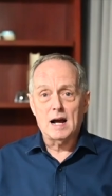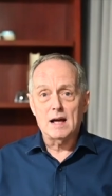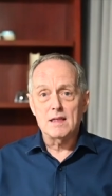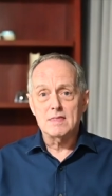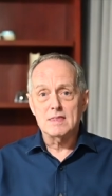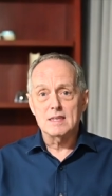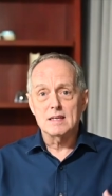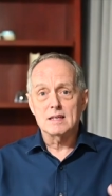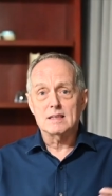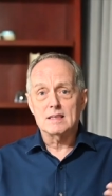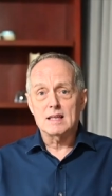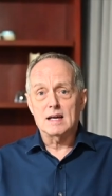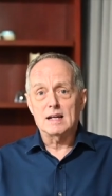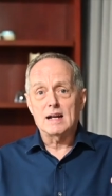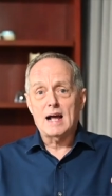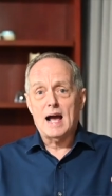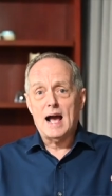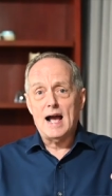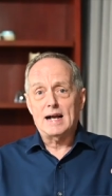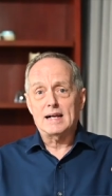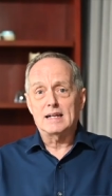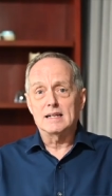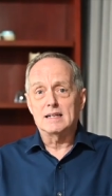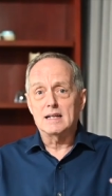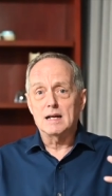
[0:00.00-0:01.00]
I think that
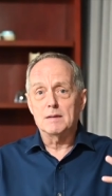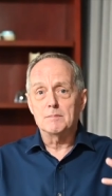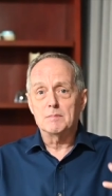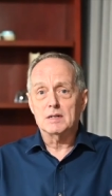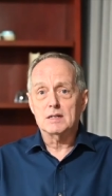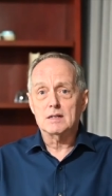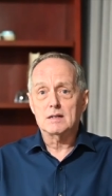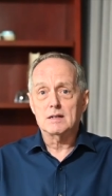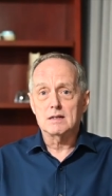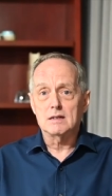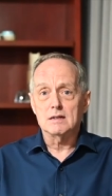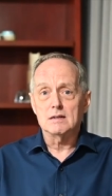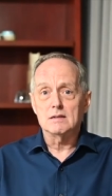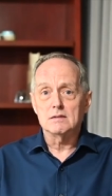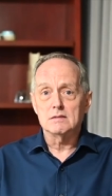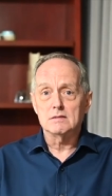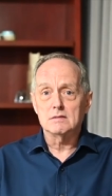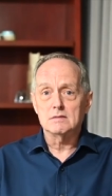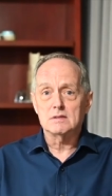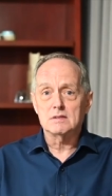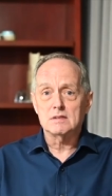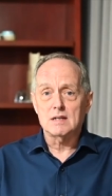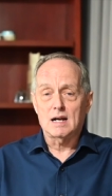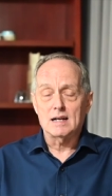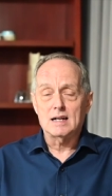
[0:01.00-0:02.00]
academic
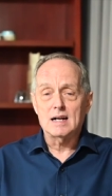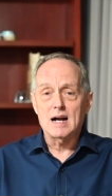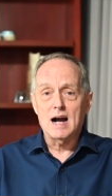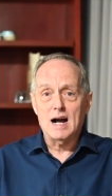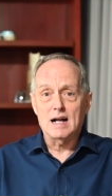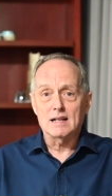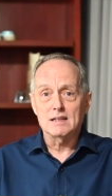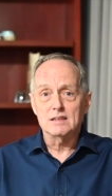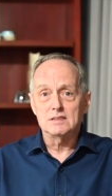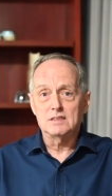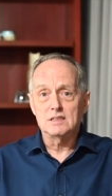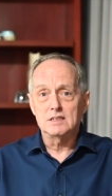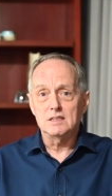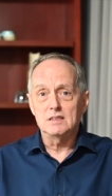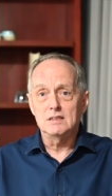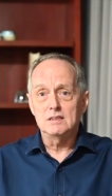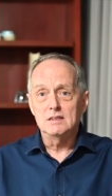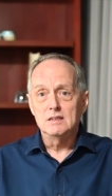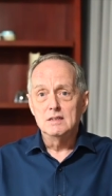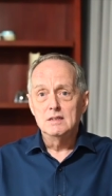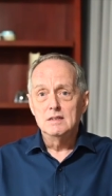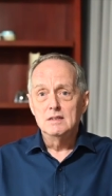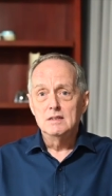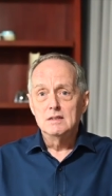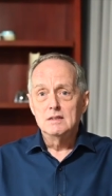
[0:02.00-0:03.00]

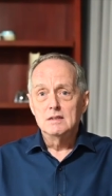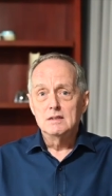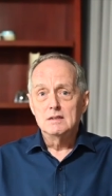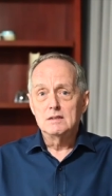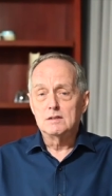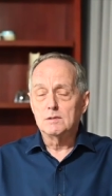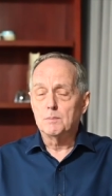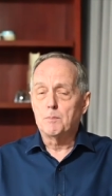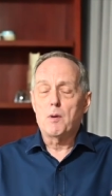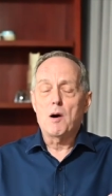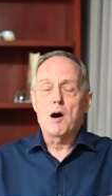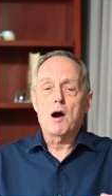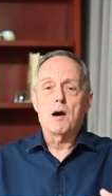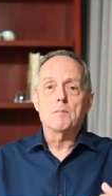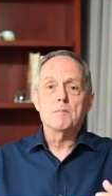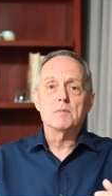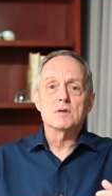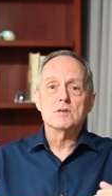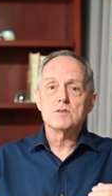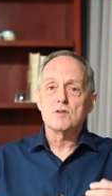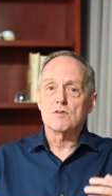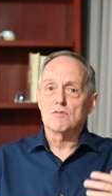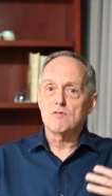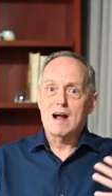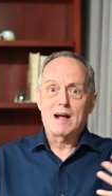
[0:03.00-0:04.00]
psychology
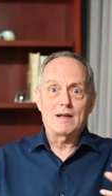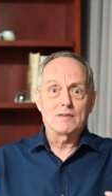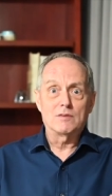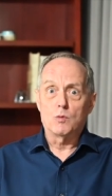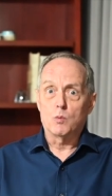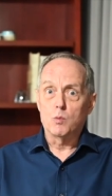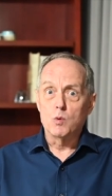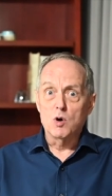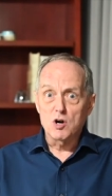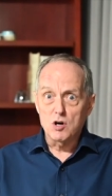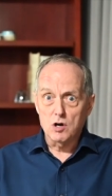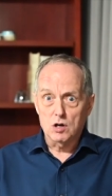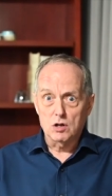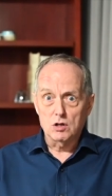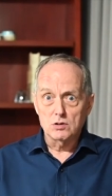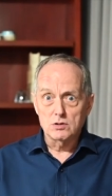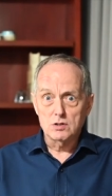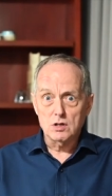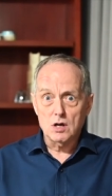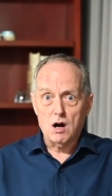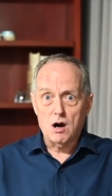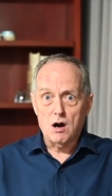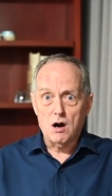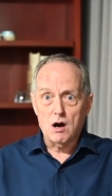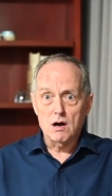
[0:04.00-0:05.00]
departments around the
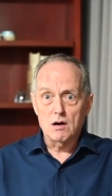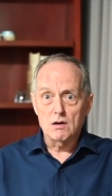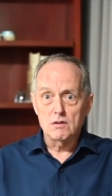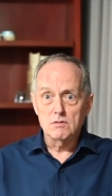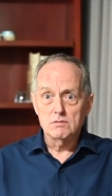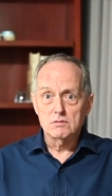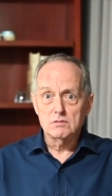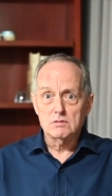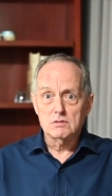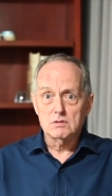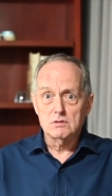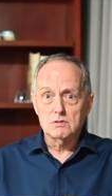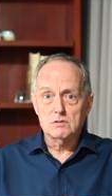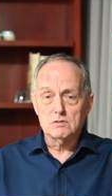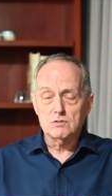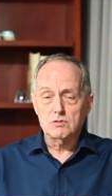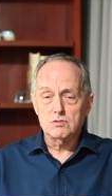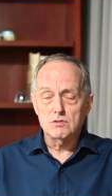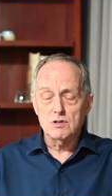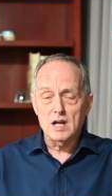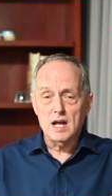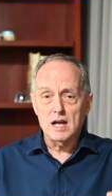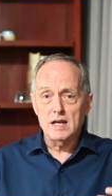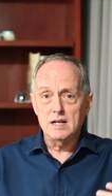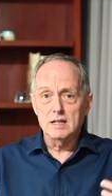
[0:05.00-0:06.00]
world are
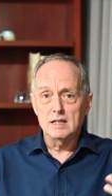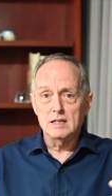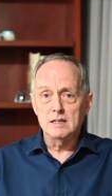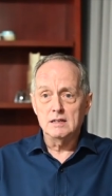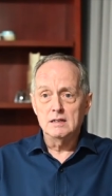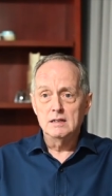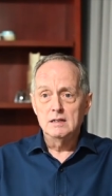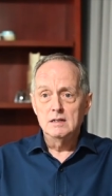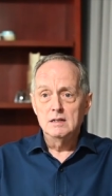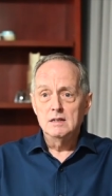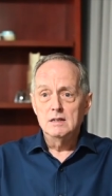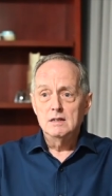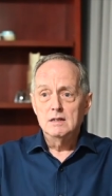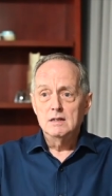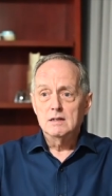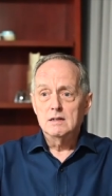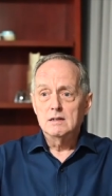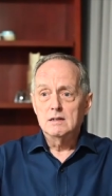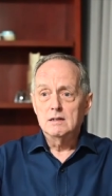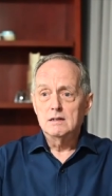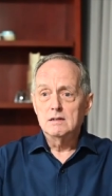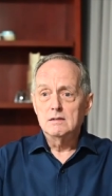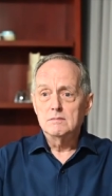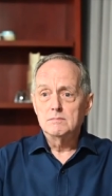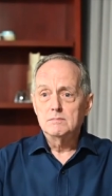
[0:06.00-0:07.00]
creating
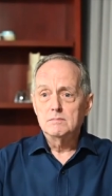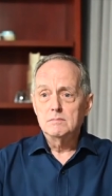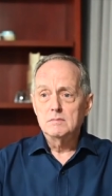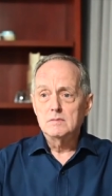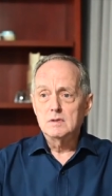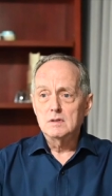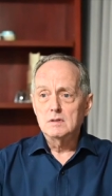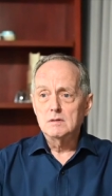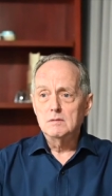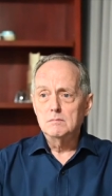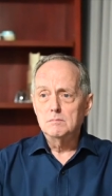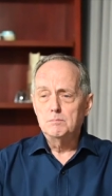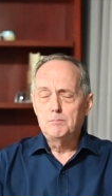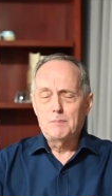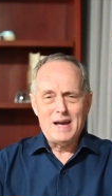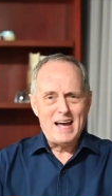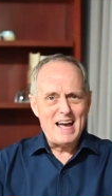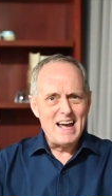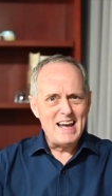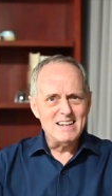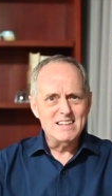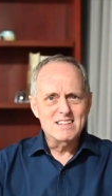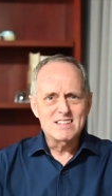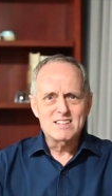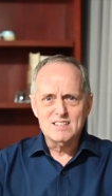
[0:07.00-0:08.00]

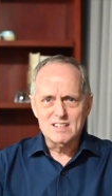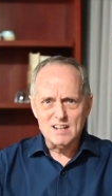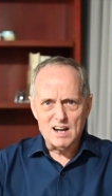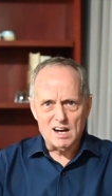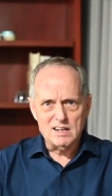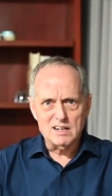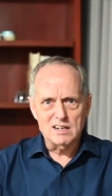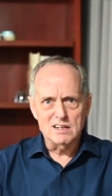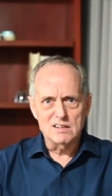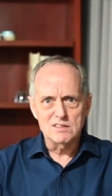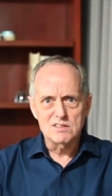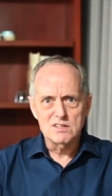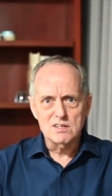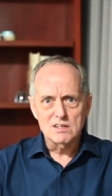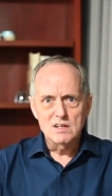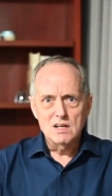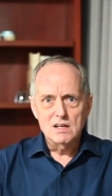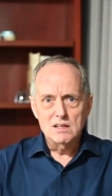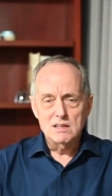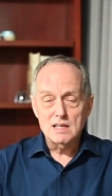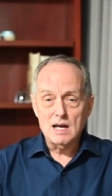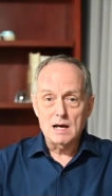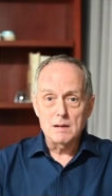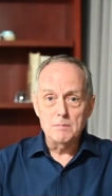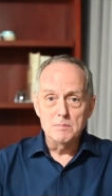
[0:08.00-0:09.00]
bad studies
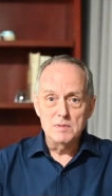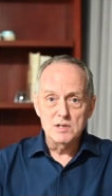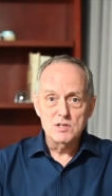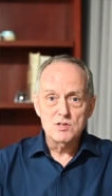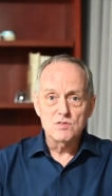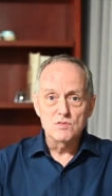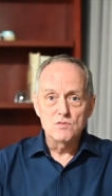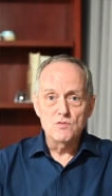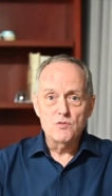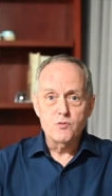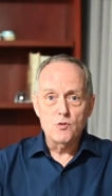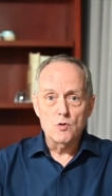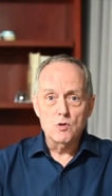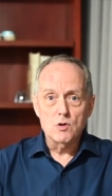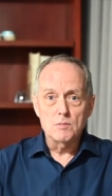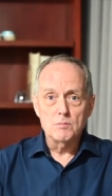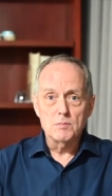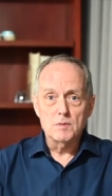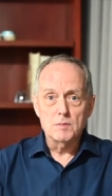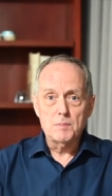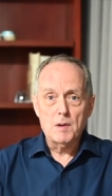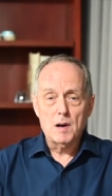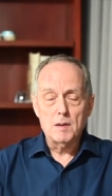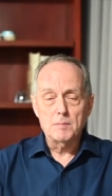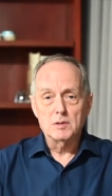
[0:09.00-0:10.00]
that misinform
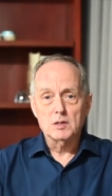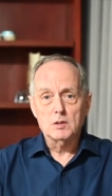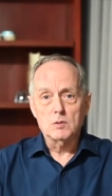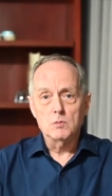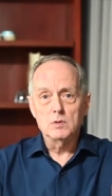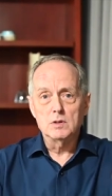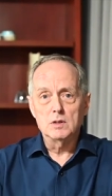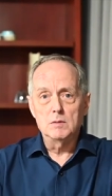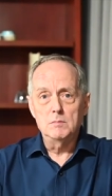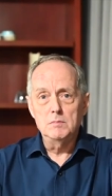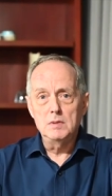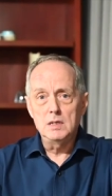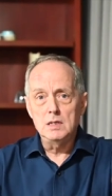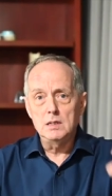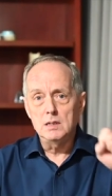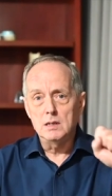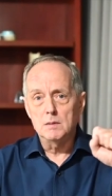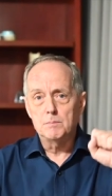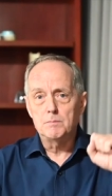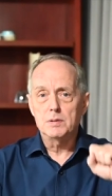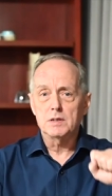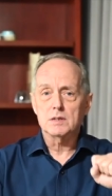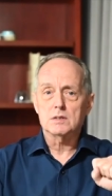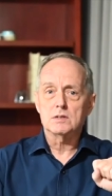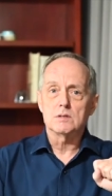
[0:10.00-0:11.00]
the public. When the
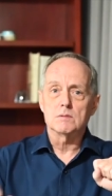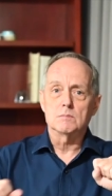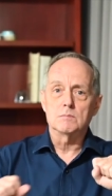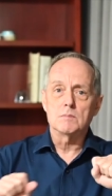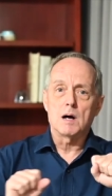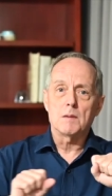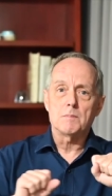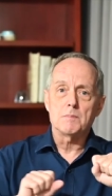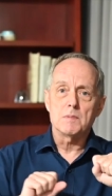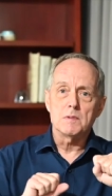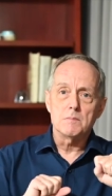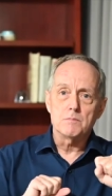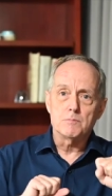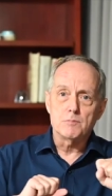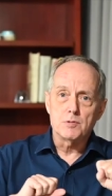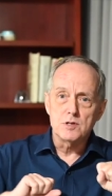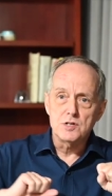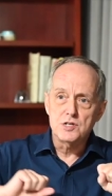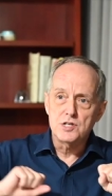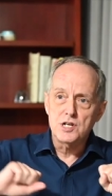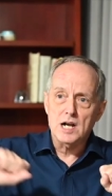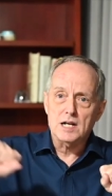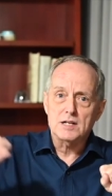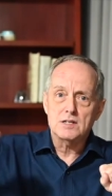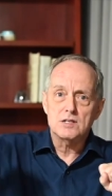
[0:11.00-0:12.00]
media picks them up and
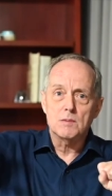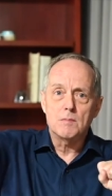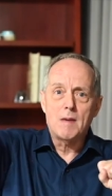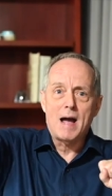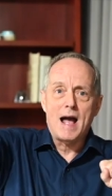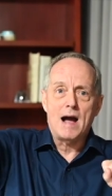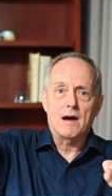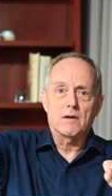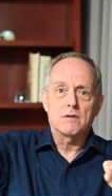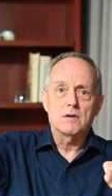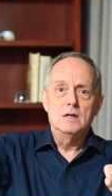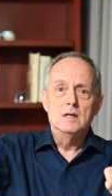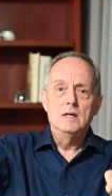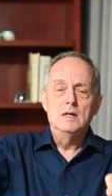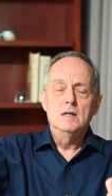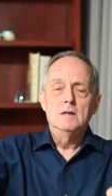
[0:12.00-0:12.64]
projects them out